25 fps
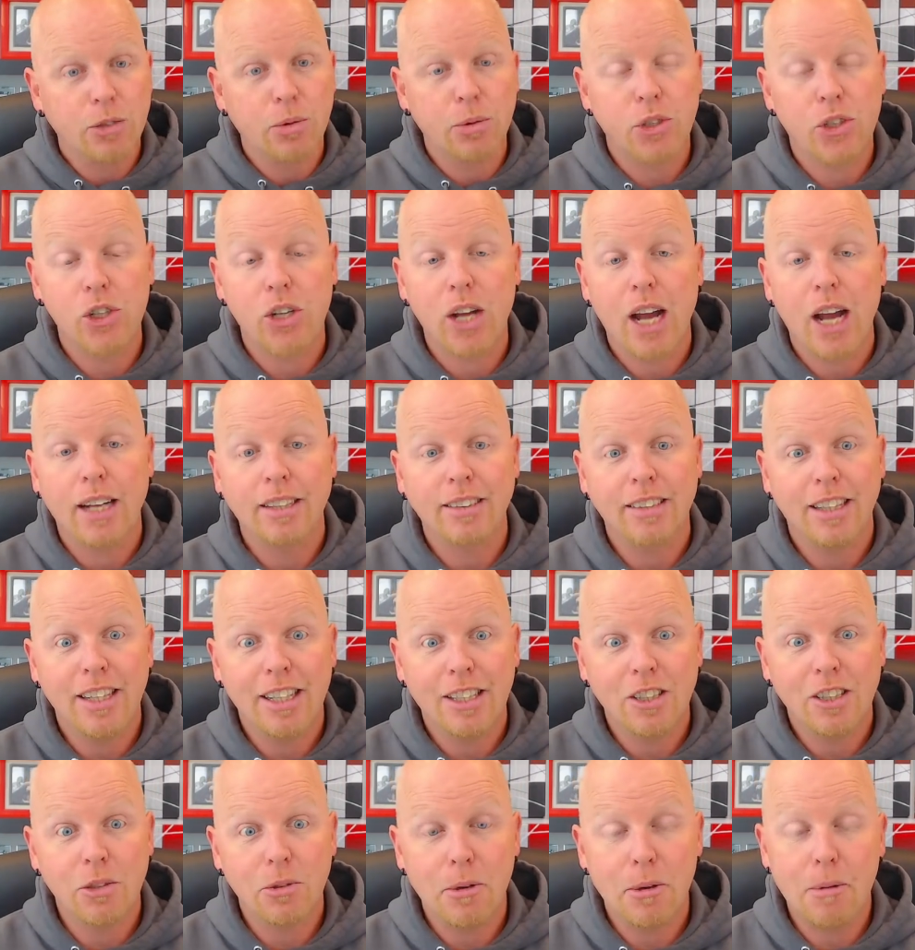your content
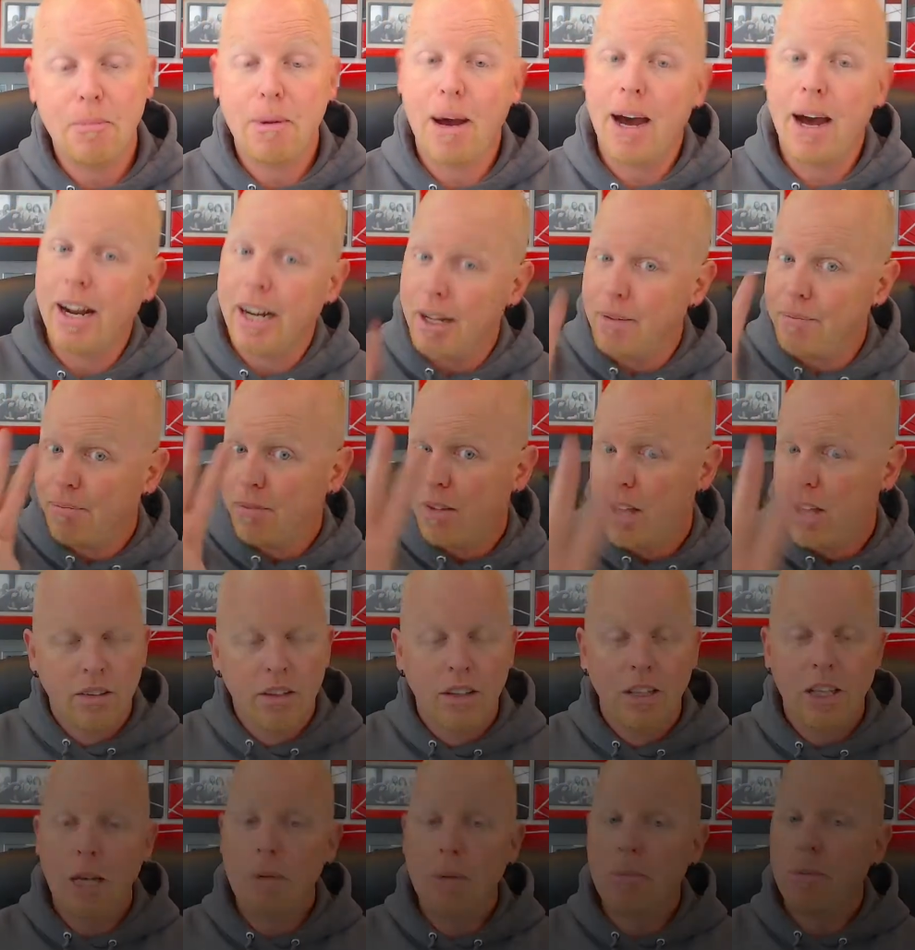needs to embody.
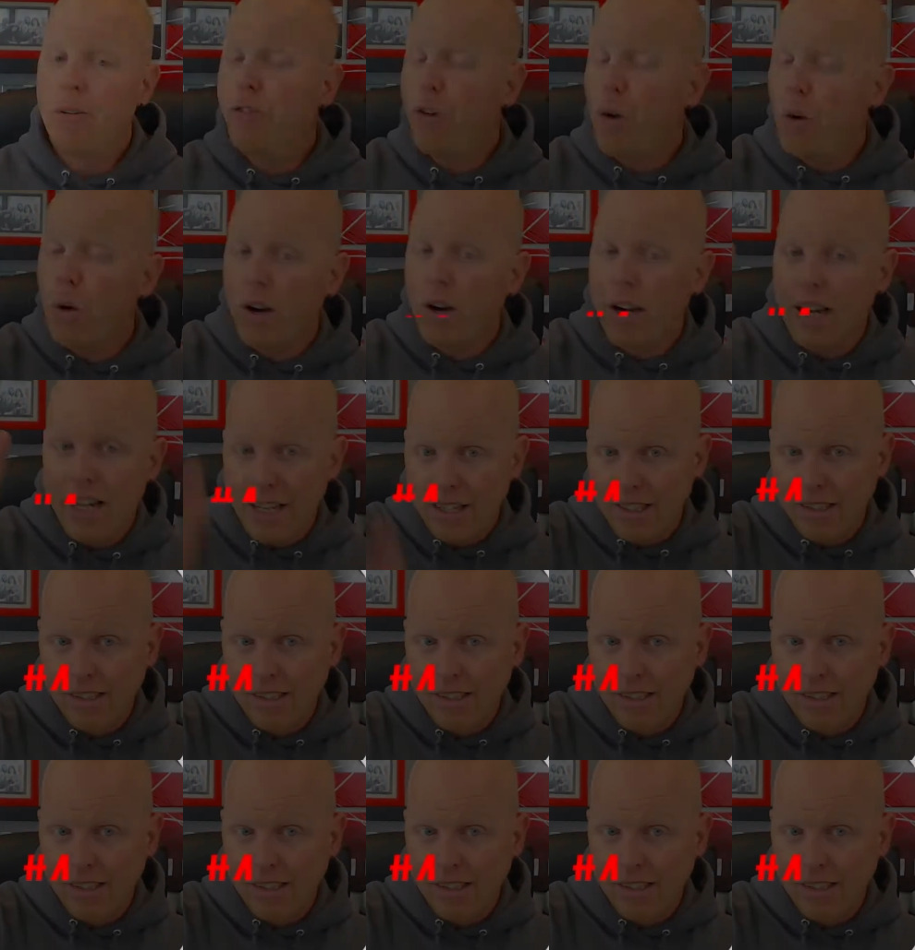Number 4 is